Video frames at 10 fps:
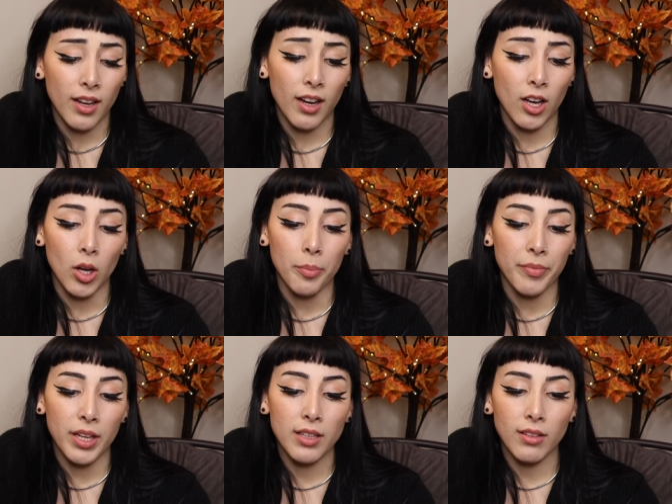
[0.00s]
Um,
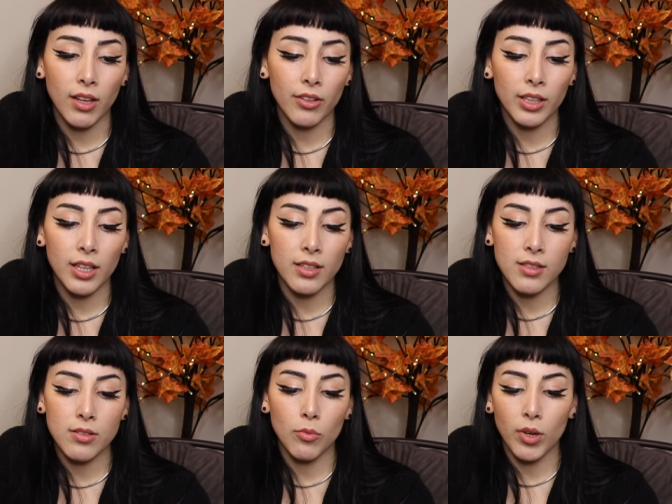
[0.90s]
it literally
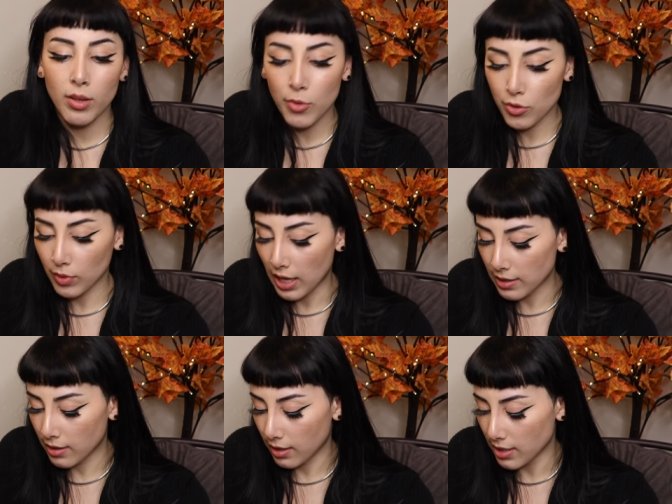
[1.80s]
is one of the most
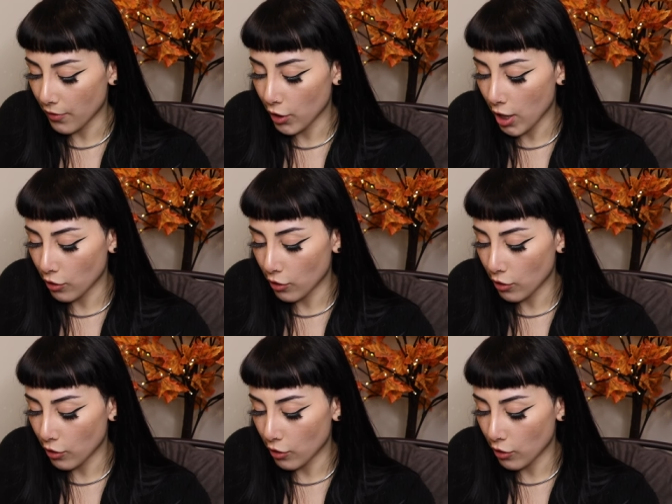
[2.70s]
relaxing things ever.